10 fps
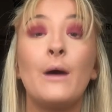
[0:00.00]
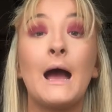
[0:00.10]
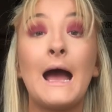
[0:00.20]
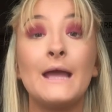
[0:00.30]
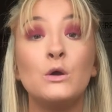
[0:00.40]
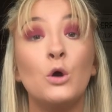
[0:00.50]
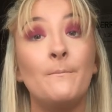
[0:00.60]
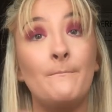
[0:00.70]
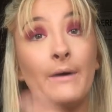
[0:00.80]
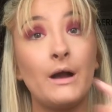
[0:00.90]
my eye
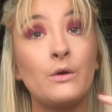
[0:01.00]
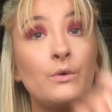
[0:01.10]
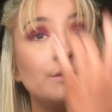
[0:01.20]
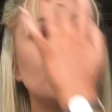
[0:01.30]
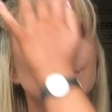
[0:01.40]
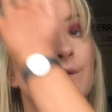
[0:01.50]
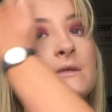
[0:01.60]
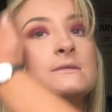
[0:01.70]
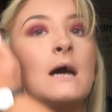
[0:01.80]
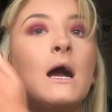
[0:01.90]
go backwards, so
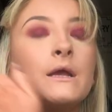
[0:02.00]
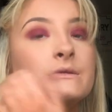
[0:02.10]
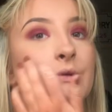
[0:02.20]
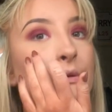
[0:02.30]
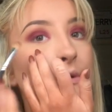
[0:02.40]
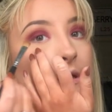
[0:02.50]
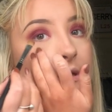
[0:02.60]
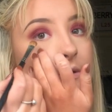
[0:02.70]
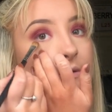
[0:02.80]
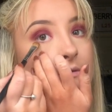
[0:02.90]
the darkest color I
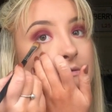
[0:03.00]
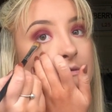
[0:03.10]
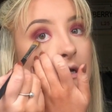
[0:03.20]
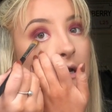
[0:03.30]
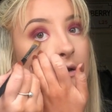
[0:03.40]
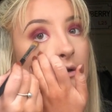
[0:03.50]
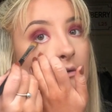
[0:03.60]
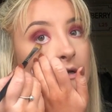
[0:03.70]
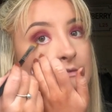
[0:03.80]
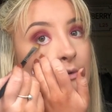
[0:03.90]
use I
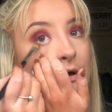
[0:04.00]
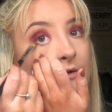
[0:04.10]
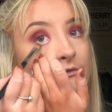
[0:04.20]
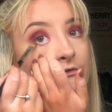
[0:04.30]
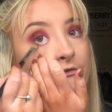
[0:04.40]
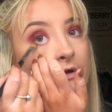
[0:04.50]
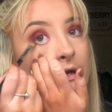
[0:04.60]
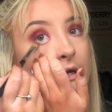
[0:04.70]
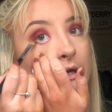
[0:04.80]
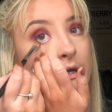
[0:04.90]
always put on
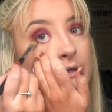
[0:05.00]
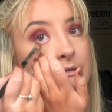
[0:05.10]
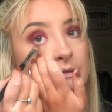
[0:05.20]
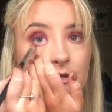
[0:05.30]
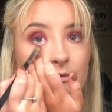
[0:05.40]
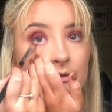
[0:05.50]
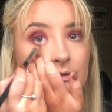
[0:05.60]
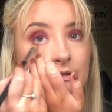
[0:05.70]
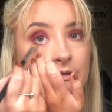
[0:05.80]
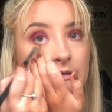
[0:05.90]
first, but
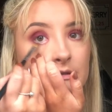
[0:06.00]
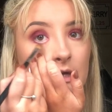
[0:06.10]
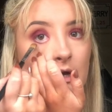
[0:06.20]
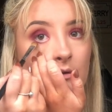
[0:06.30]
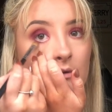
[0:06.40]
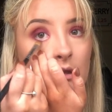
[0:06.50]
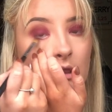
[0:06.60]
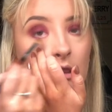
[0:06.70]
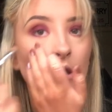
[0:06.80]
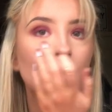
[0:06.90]
we'll just start with
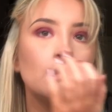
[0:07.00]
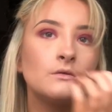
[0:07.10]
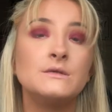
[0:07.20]
that.